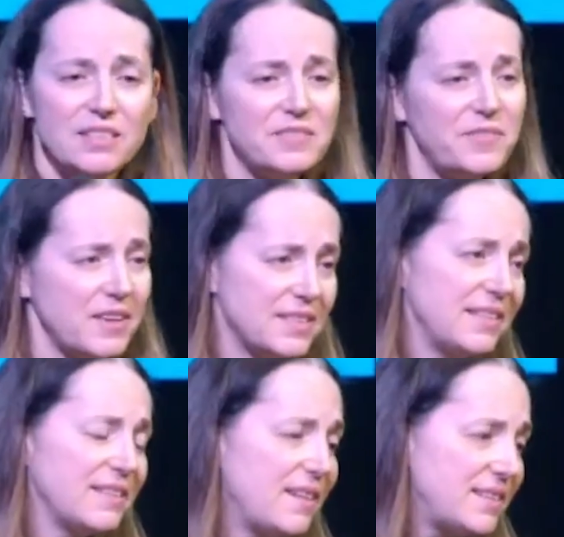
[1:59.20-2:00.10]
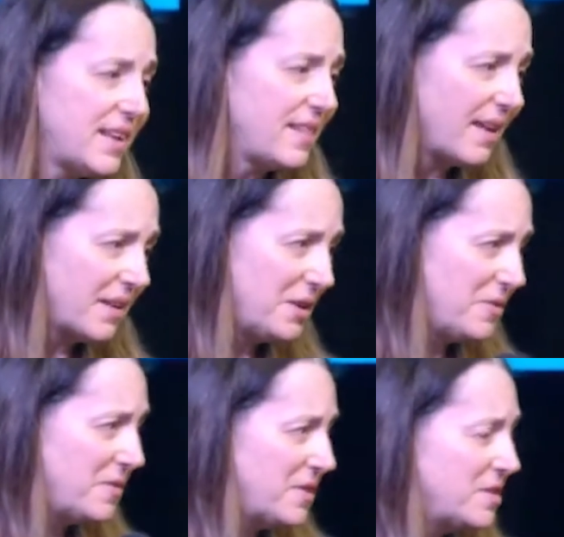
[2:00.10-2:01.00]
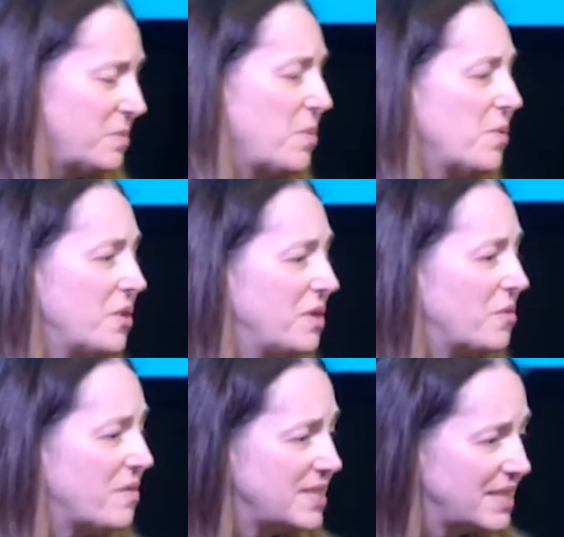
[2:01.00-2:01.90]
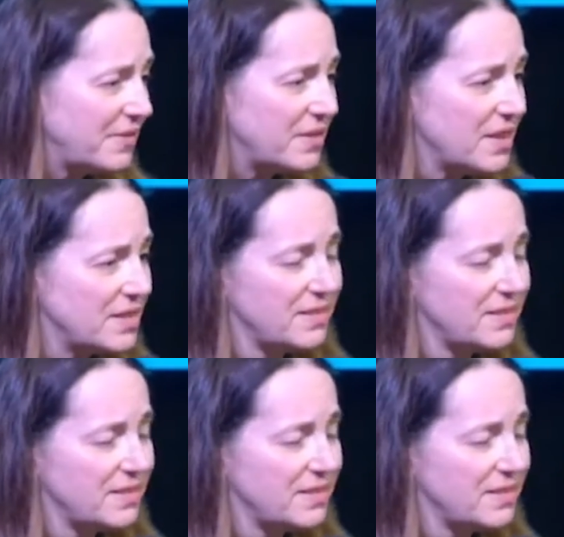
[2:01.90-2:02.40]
Just firstly, I'd like to say thank you for the support that you've already given